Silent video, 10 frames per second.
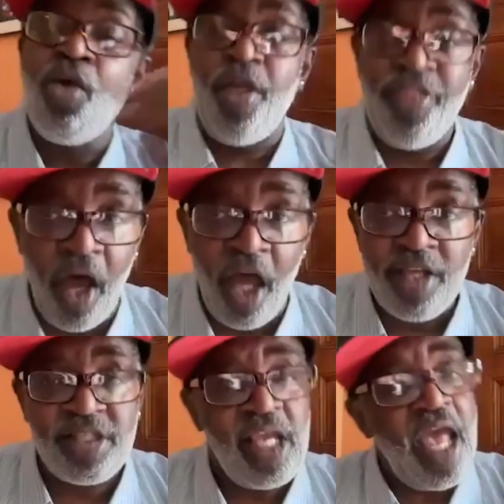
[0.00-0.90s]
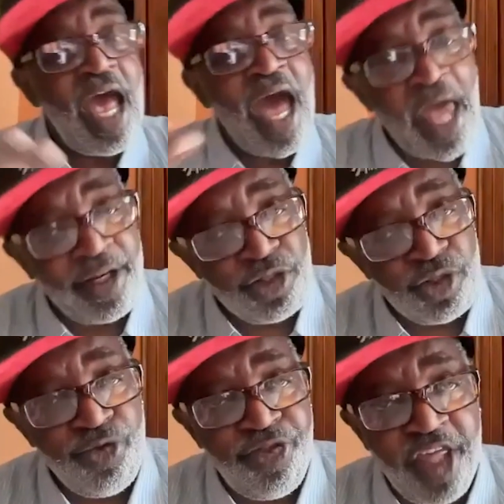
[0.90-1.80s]
with us how to
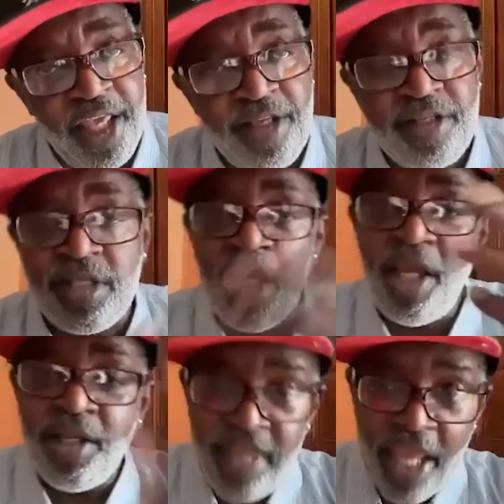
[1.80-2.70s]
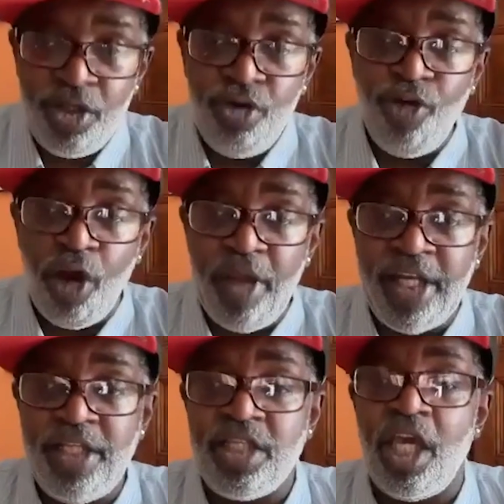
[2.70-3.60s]
do things that you've
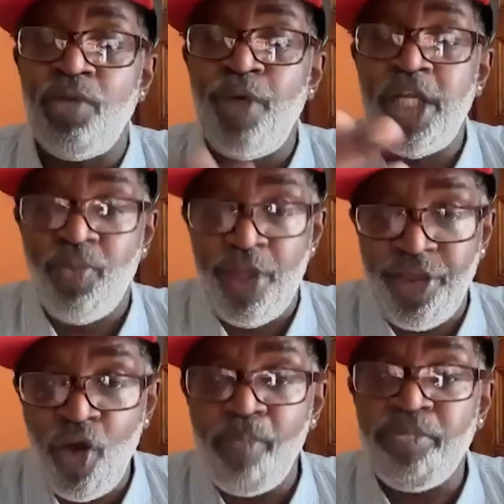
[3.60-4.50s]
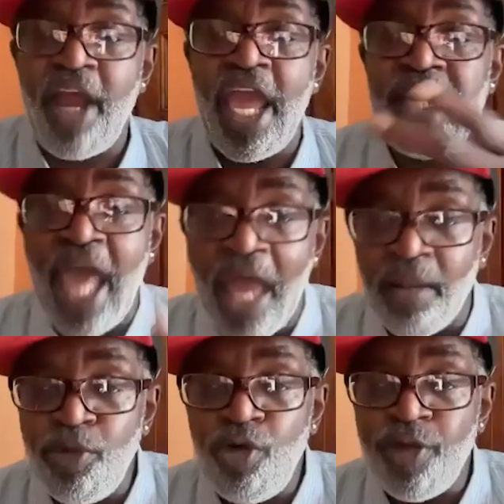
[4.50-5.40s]
already done with your brand, and how to
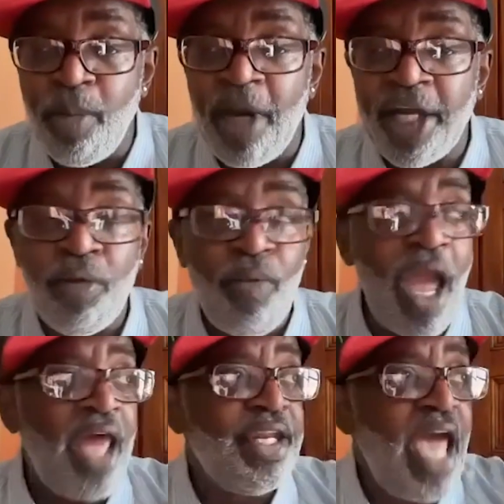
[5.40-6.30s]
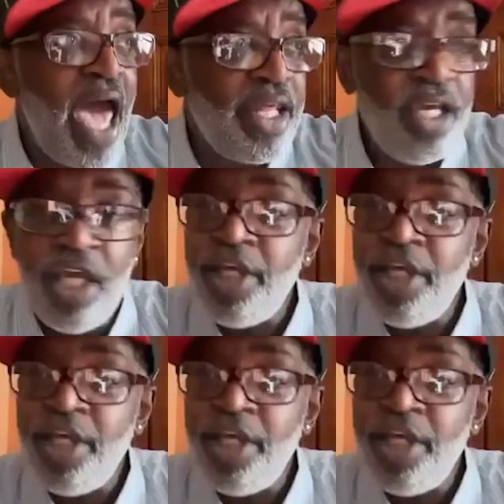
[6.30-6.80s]
move your money around and how to